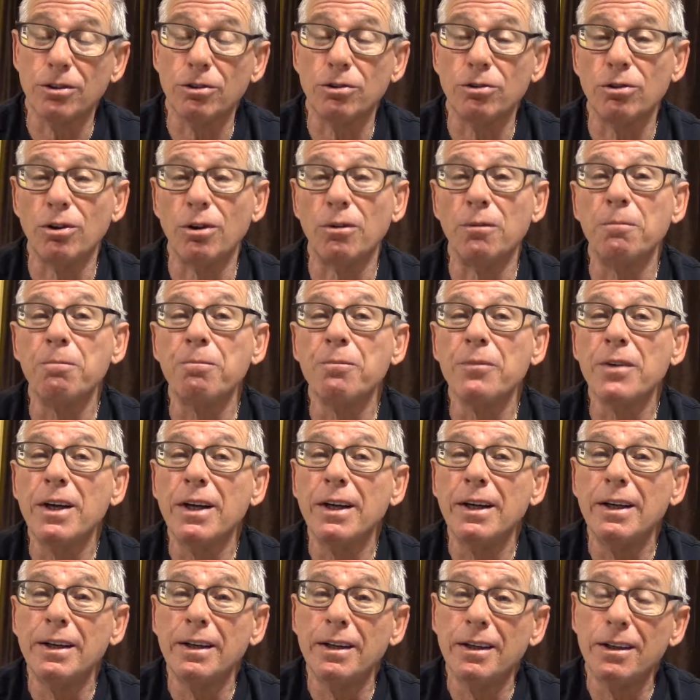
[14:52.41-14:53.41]
So
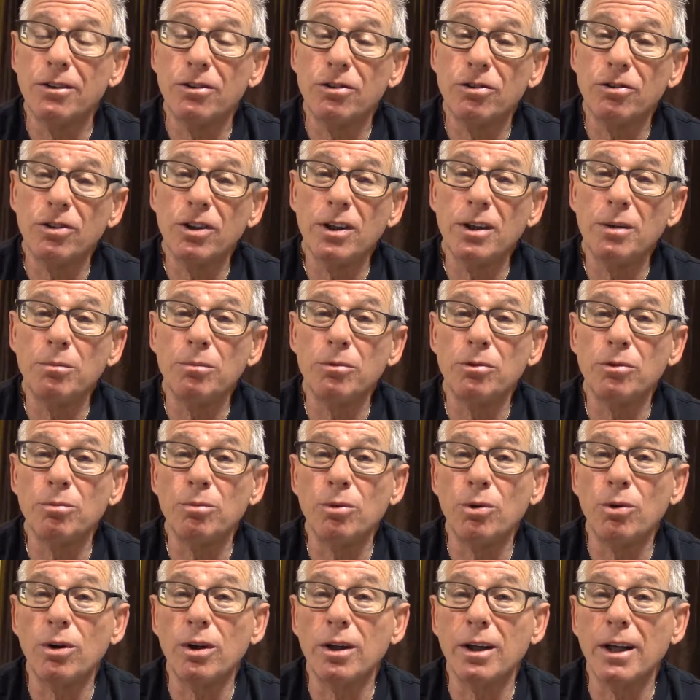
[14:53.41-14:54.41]
it seems
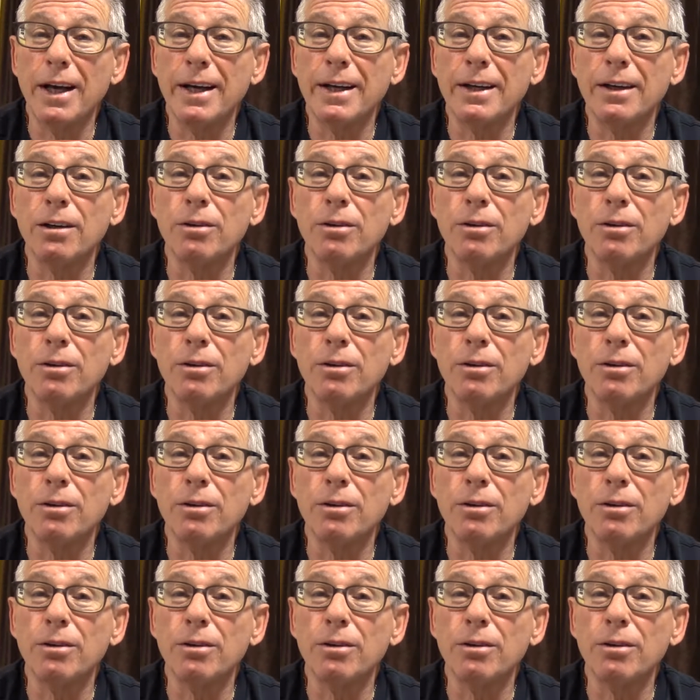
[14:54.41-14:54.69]
more like